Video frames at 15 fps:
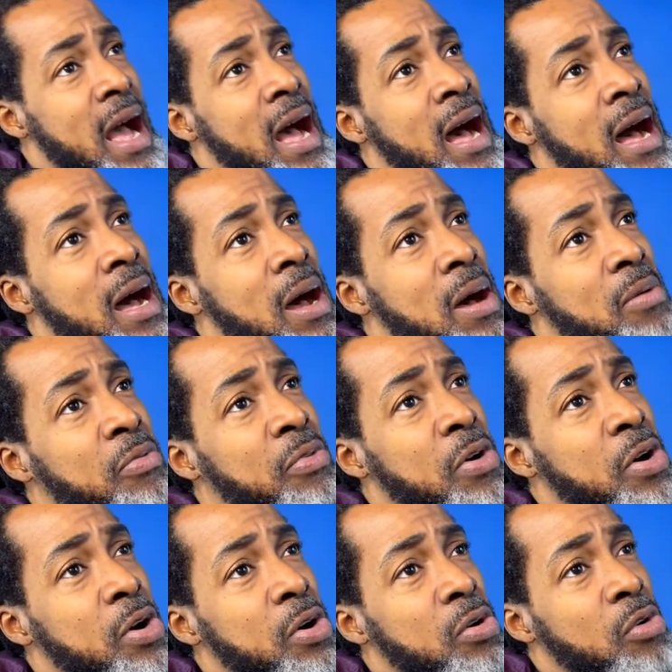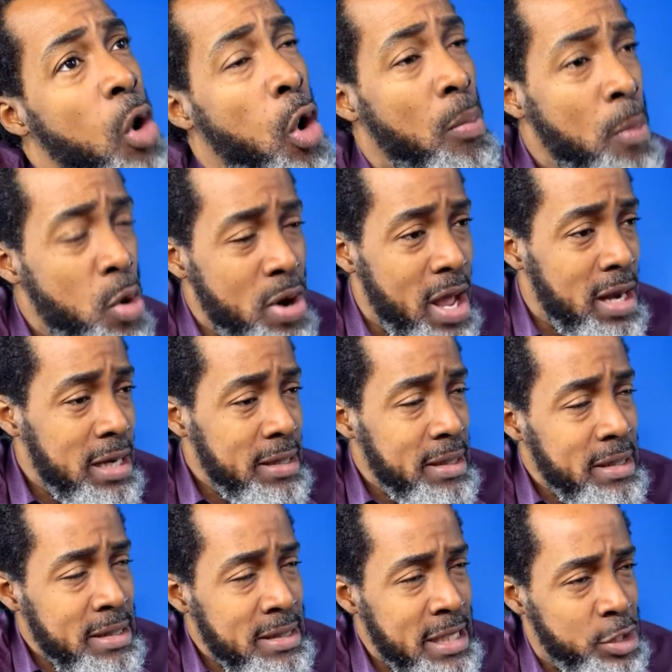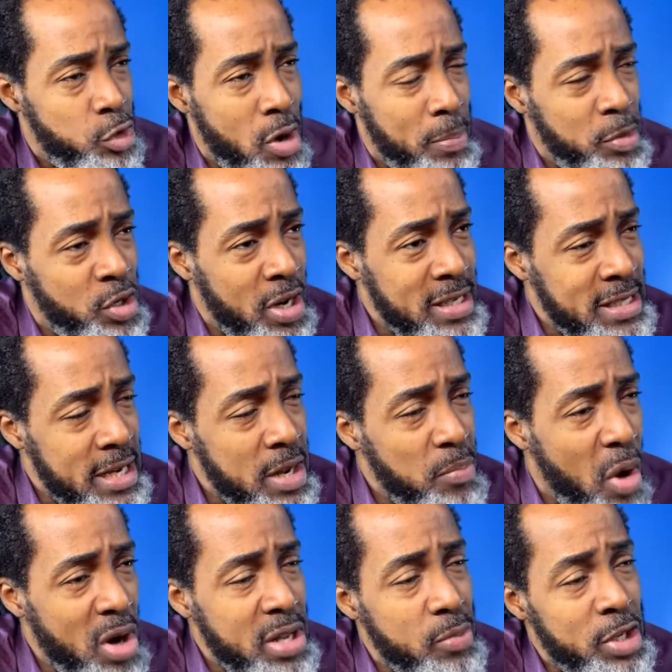for hormonal disruptions in the body,